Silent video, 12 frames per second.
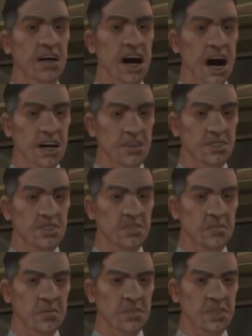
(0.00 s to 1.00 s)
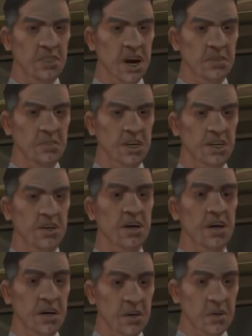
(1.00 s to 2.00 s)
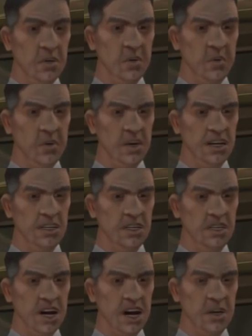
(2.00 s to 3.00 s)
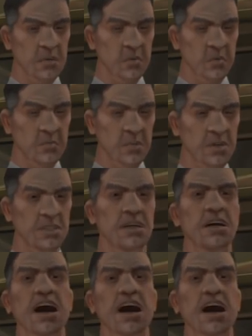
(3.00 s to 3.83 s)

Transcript: well, I listen to things, Hopkins. You try and stay out of trouble.